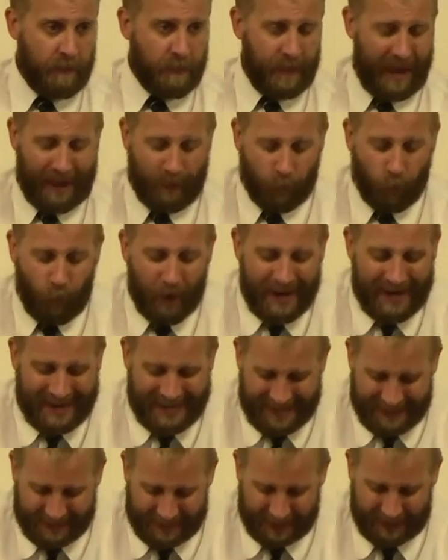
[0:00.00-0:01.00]
And we
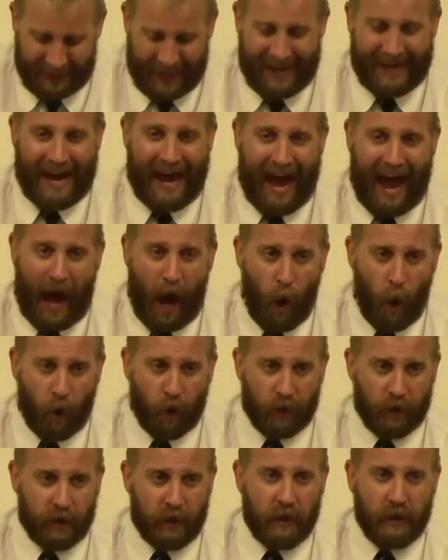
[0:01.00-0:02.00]
need to let
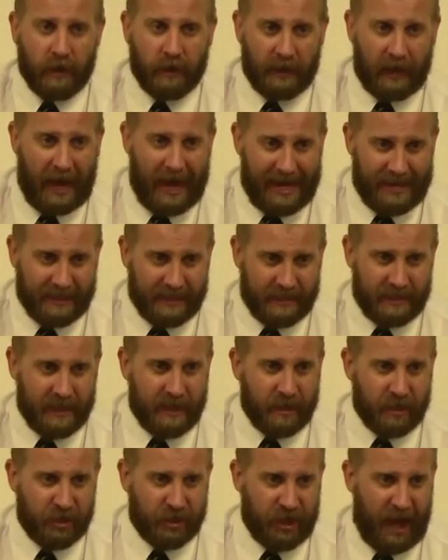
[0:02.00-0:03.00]
our lights
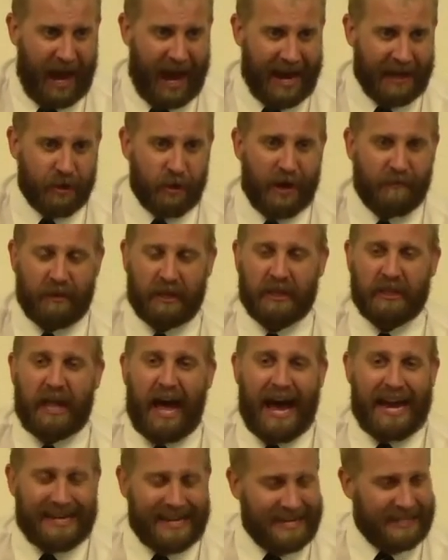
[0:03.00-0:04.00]
shine. You have a
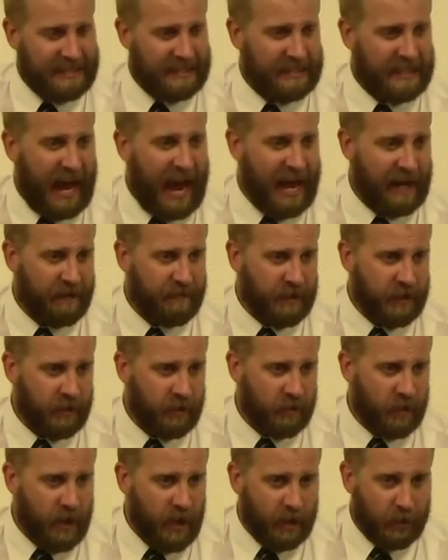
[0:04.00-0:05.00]
light inside of
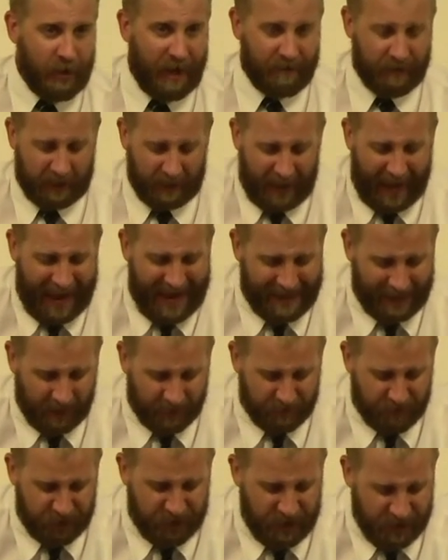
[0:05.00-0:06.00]
you. You have the light
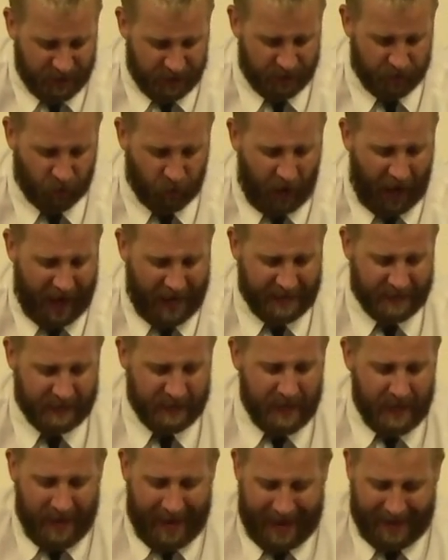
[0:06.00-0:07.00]
of Jesus
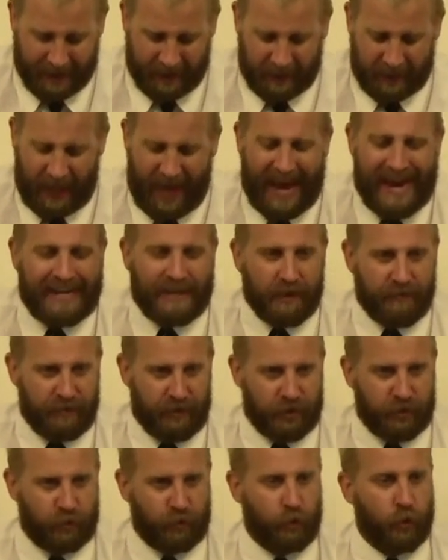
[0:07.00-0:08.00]
Christ and the light of
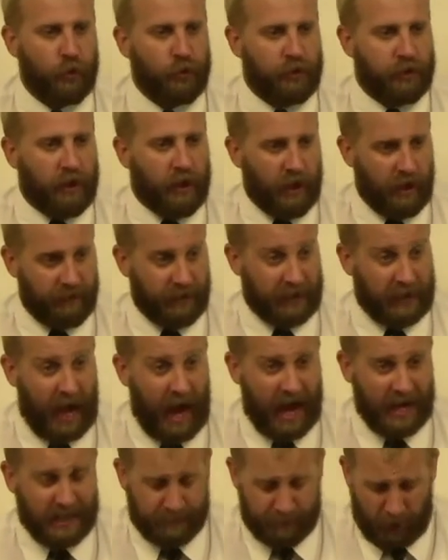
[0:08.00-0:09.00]
the truth of the
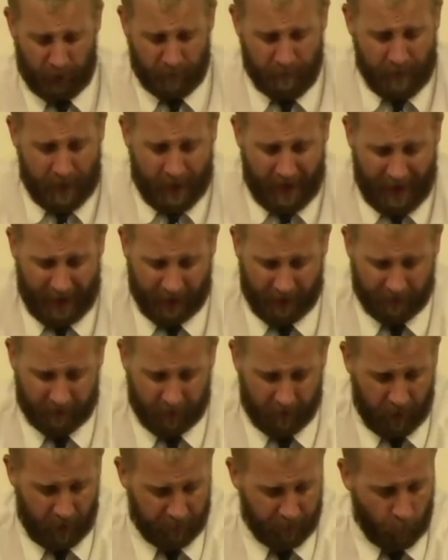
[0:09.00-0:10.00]
gospel and of
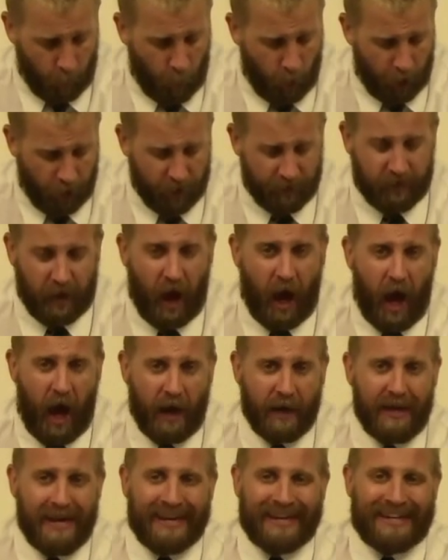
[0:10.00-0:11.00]
the, of the word of
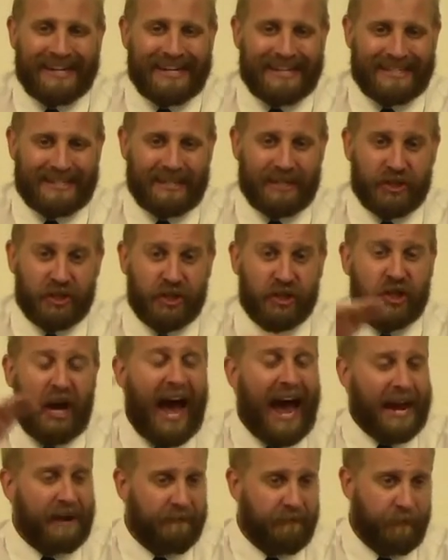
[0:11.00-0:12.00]
God needs to
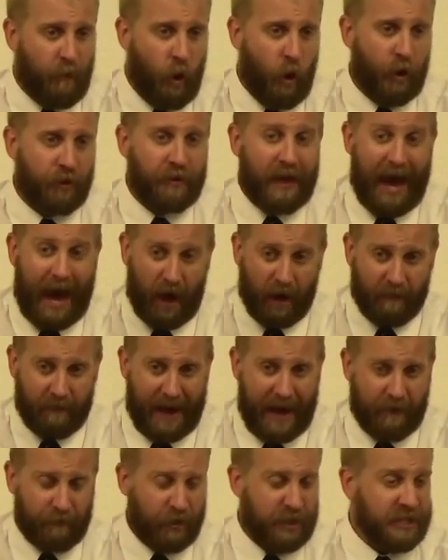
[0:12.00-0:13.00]
shine forth out of
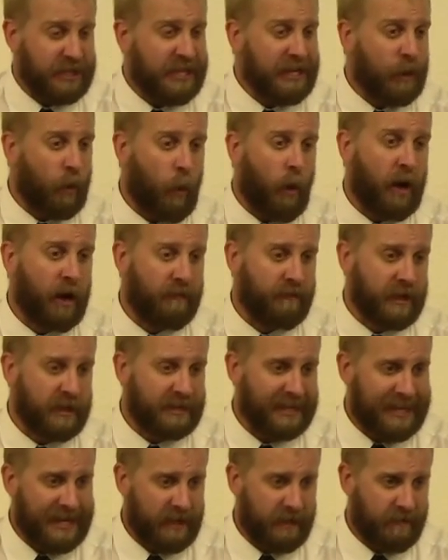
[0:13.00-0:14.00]
every single one of
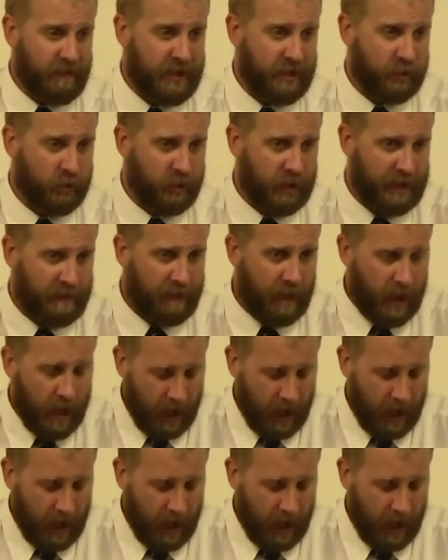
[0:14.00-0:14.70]
us individually.